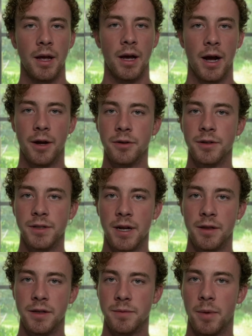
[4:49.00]
I
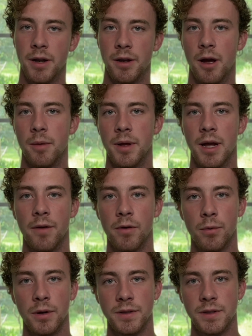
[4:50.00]
understand this might not be
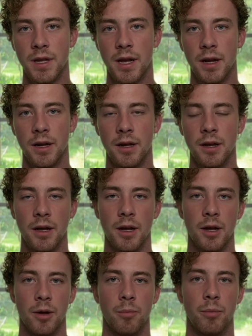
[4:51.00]
everyone's thing,
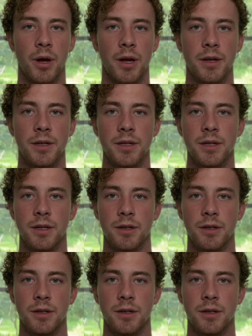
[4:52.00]
but